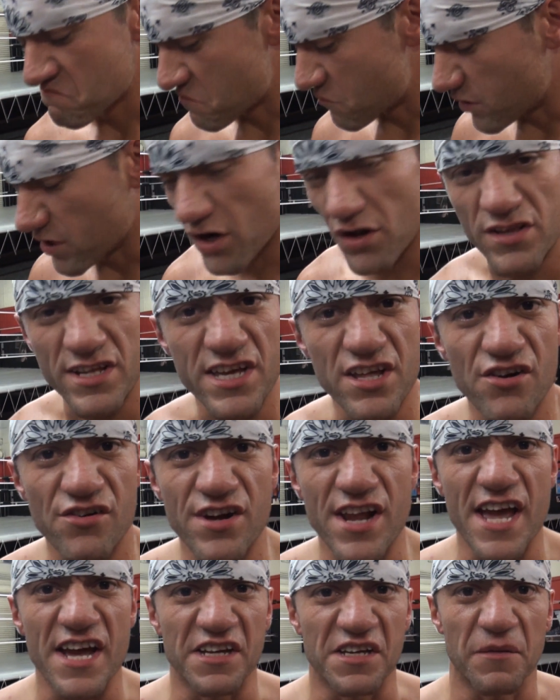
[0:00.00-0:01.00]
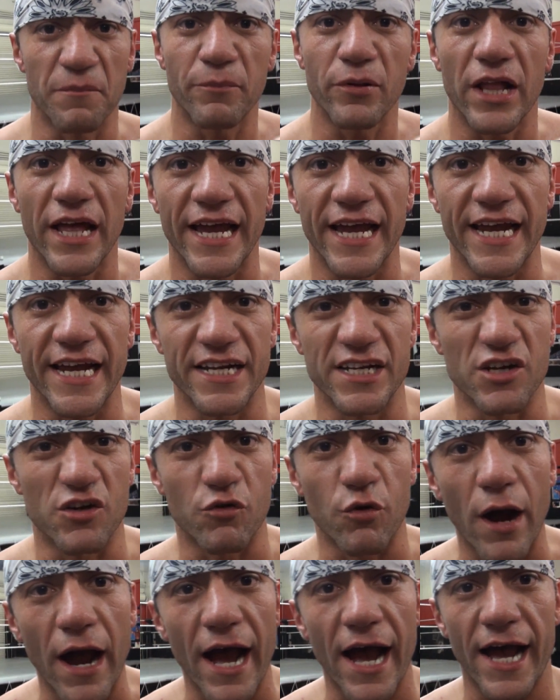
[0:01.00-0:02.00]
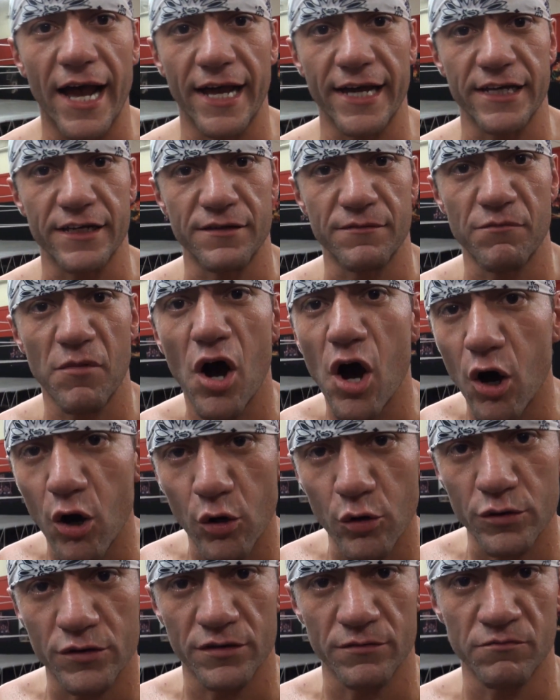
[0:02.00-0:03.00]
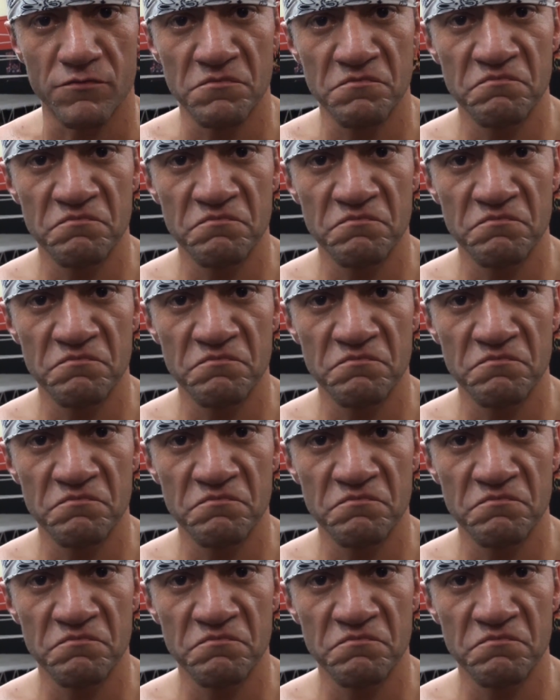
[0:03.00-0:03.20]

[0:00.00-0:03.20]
went on the internet and complained and cried and moaned.